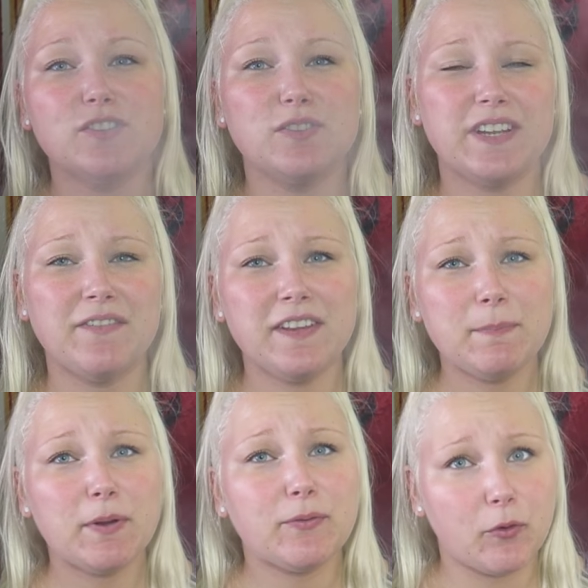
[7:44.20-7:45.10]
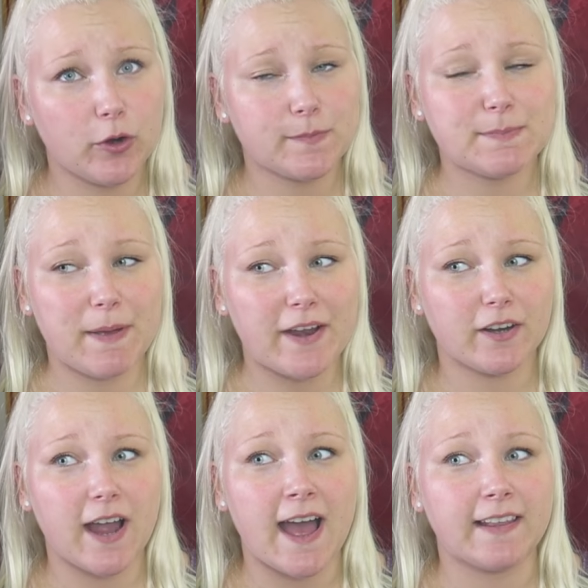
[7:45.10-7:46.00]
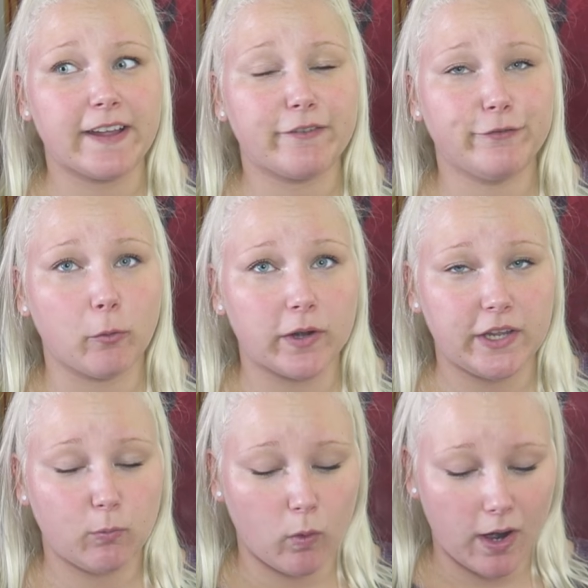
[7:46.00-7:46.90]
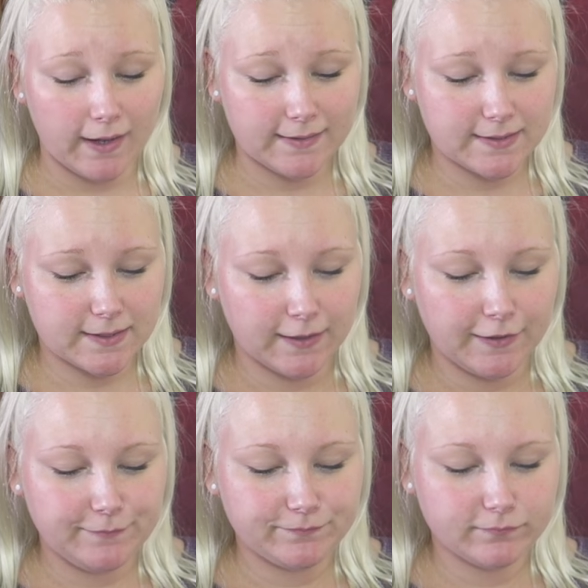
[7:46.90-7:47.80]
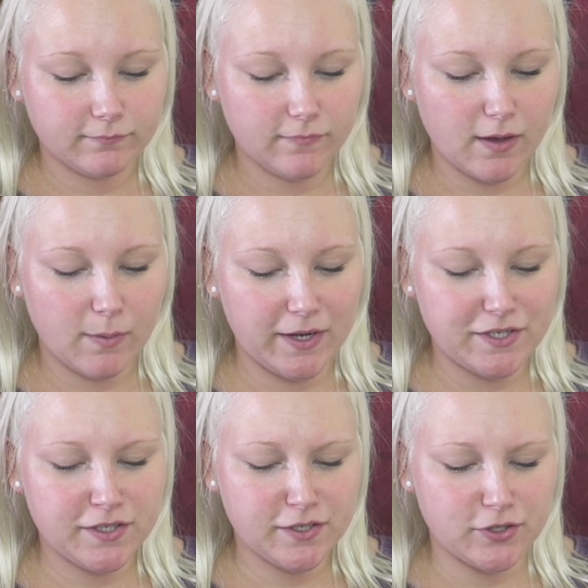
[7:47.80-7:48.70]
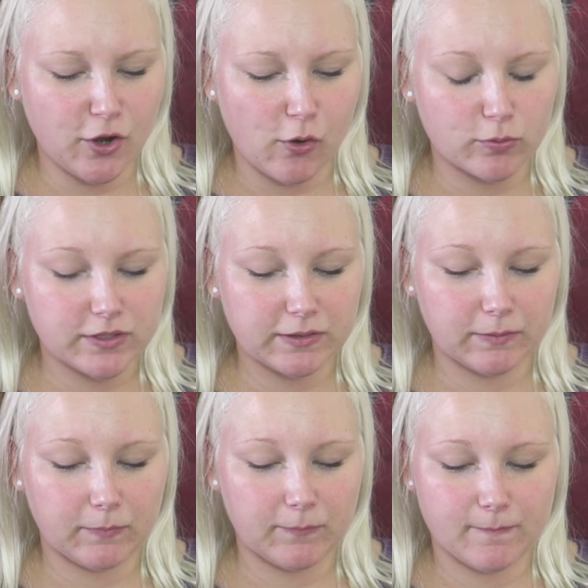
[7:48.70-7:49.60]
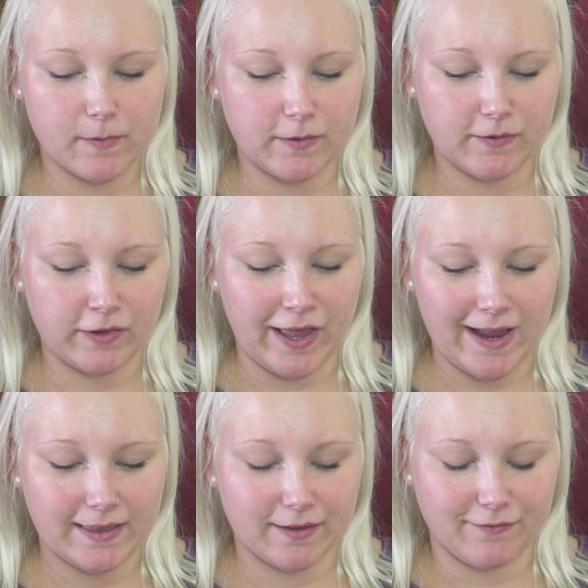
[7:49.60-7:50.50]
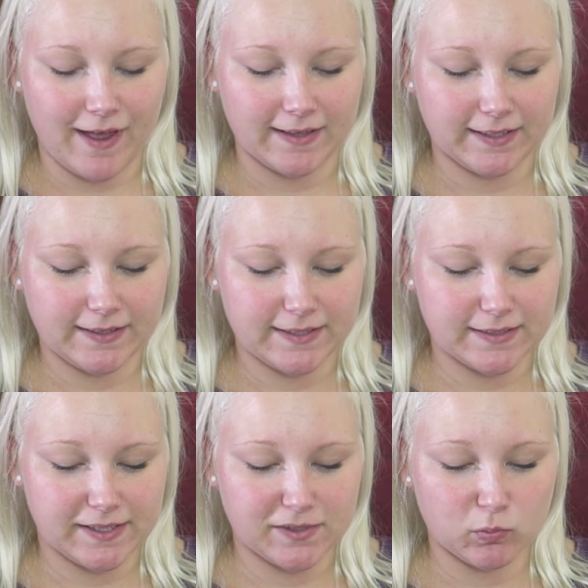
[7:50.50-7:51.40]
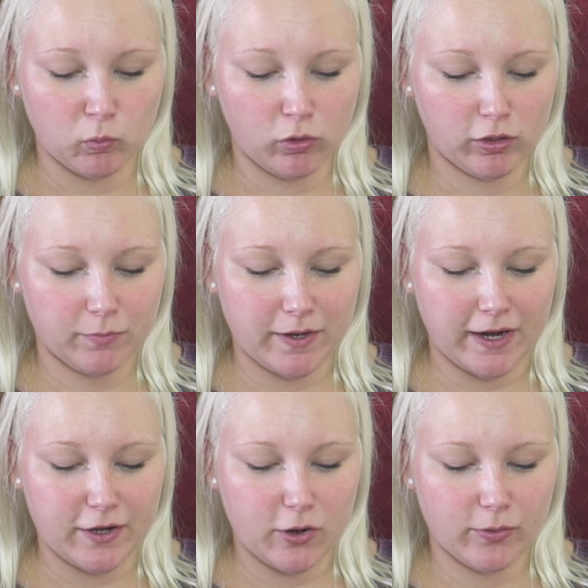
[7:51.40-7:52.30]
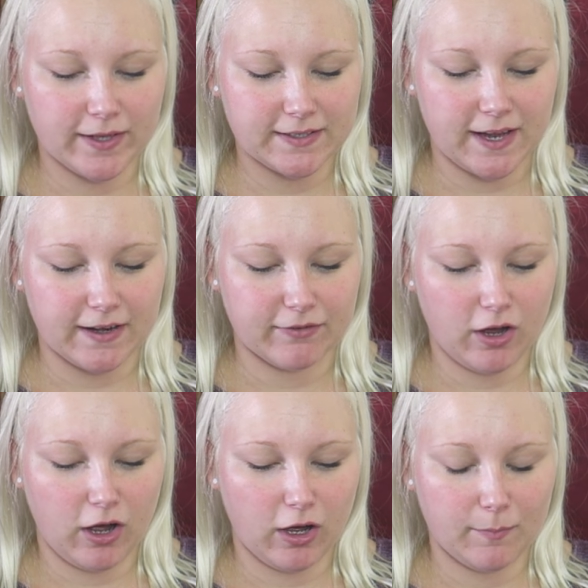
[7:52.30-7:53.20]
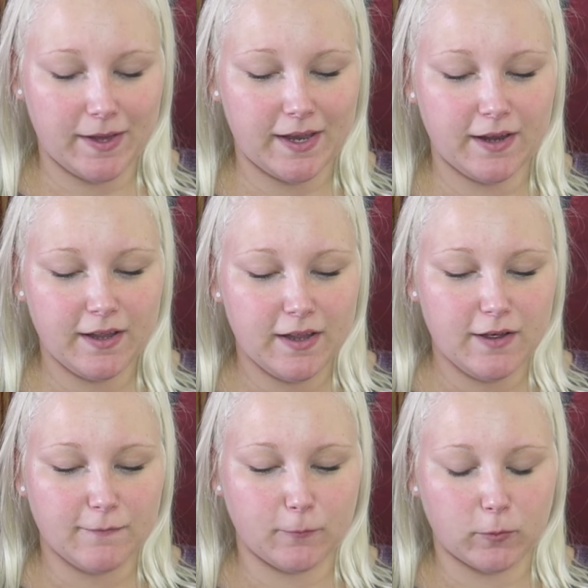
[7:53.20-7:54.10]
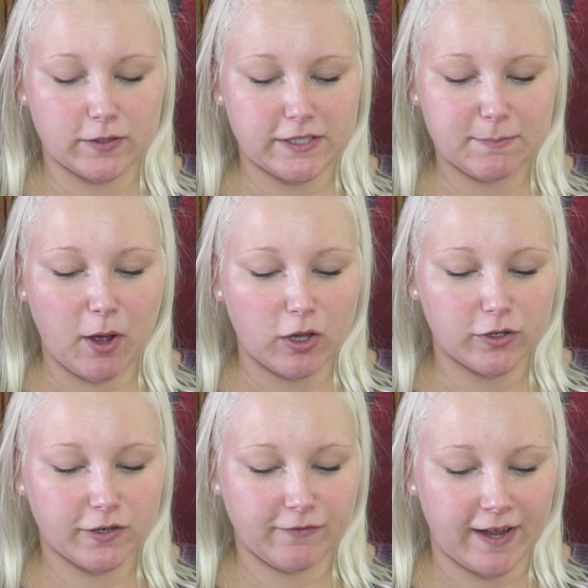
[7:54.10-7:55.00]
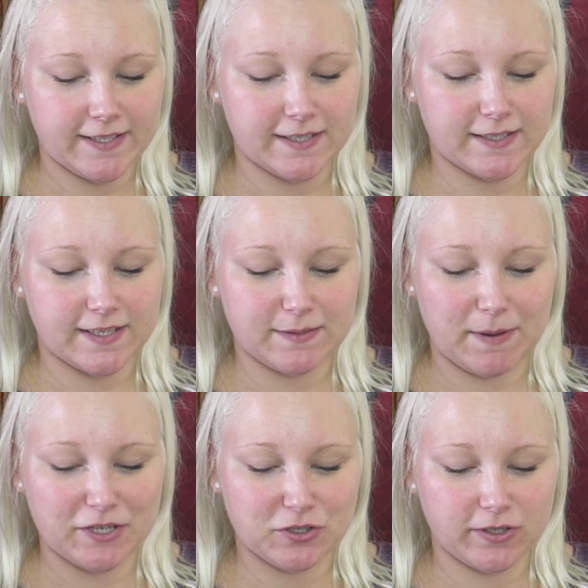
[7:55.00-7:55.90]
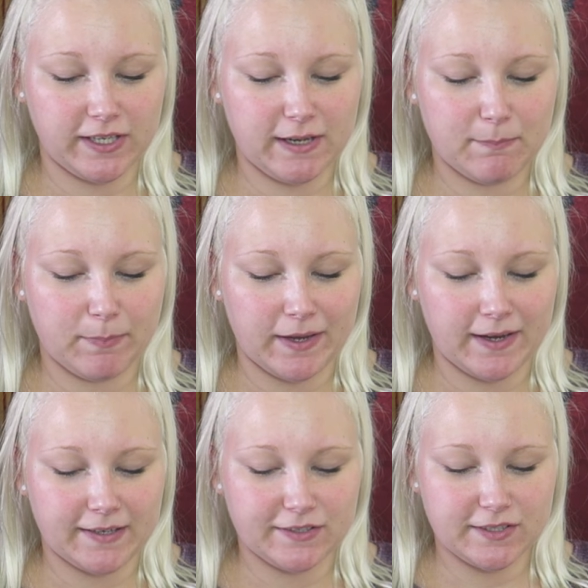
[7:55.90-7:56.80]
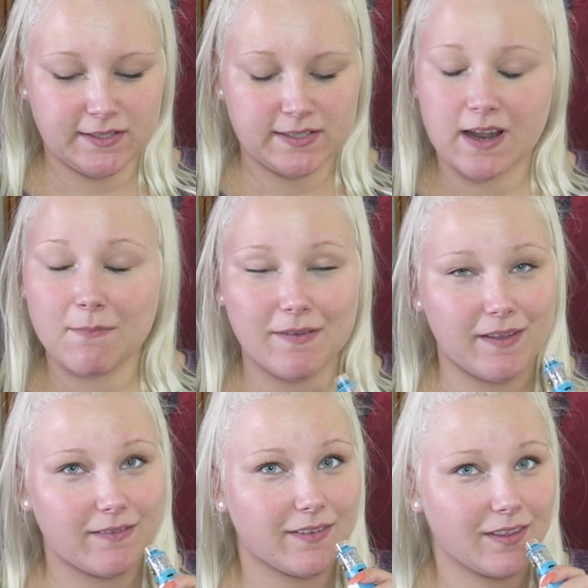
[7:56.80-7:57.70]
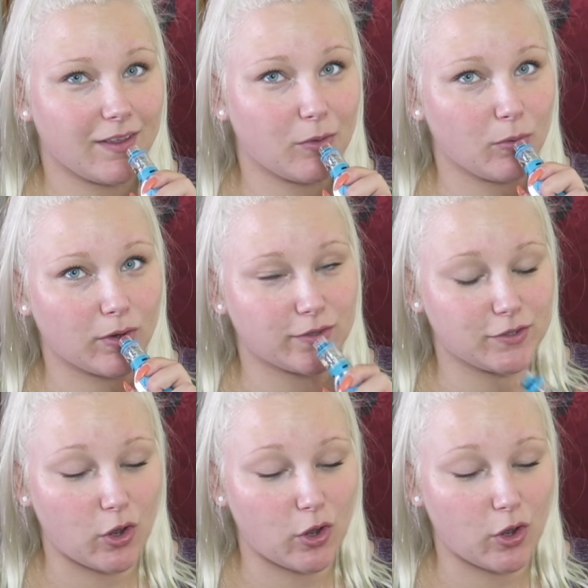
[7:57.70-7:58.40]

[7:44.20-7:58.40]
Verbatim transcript: So it definitely performs better at like 40 watts. I just don't like the fact that this gets warm and I know that's kind of common for smaller devices especially, but it's just not my favorite thing in the world.